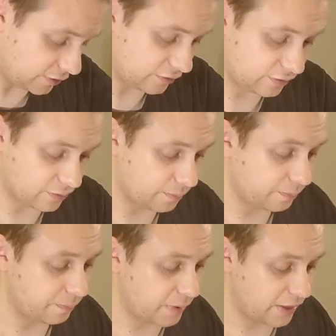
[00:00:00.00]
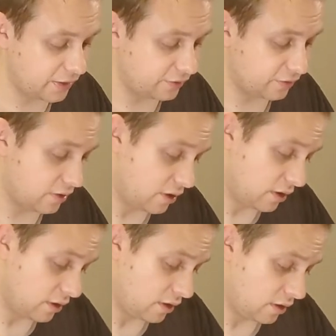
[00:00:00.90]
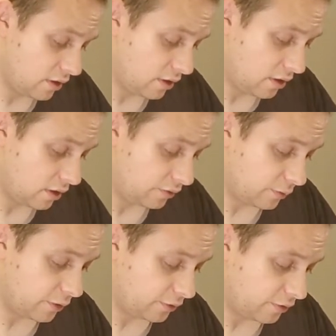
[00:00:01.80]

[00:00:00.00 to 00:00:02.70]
just some packets. So we've got